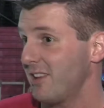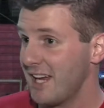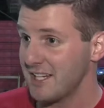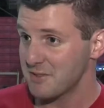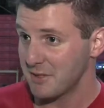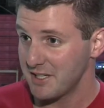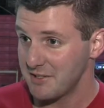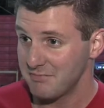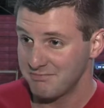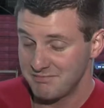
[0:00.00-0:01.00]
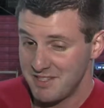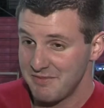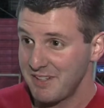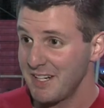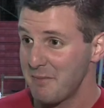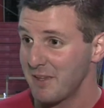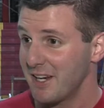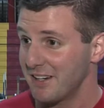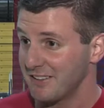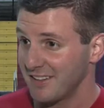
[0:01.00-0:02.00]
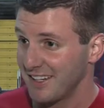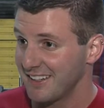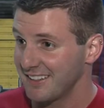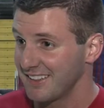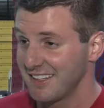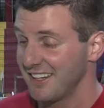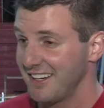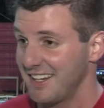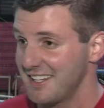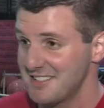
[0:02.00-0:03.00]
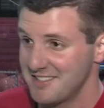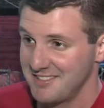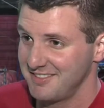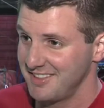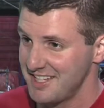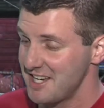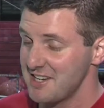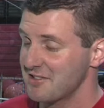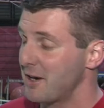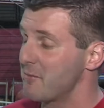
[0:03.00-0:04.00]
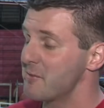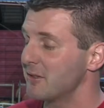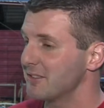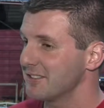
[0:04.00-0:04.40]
flying 20 some feet up in the air, like it's it's undescribable.